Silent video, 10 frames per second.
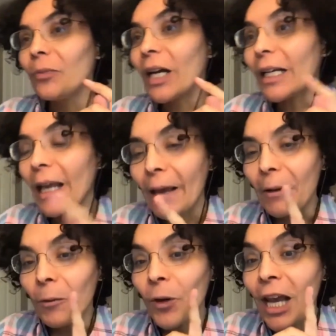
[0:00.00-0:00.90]
But
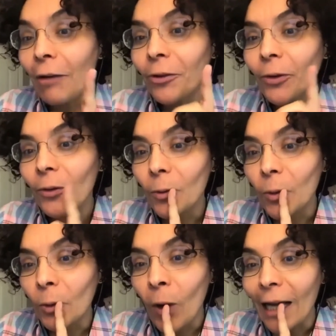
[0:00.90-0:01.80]
we have
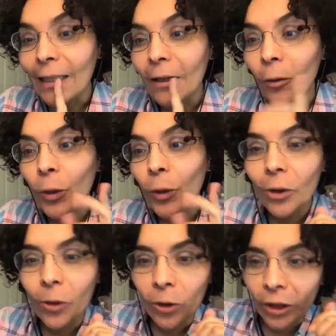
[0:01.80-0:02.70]
to ask
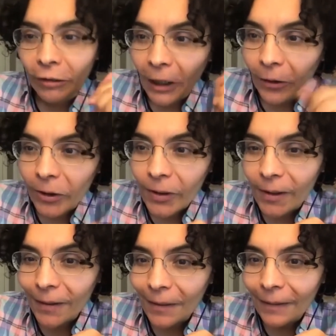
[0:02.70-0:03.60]
which
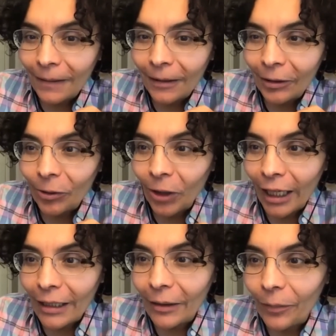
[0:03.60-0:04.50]
coronavirus, right?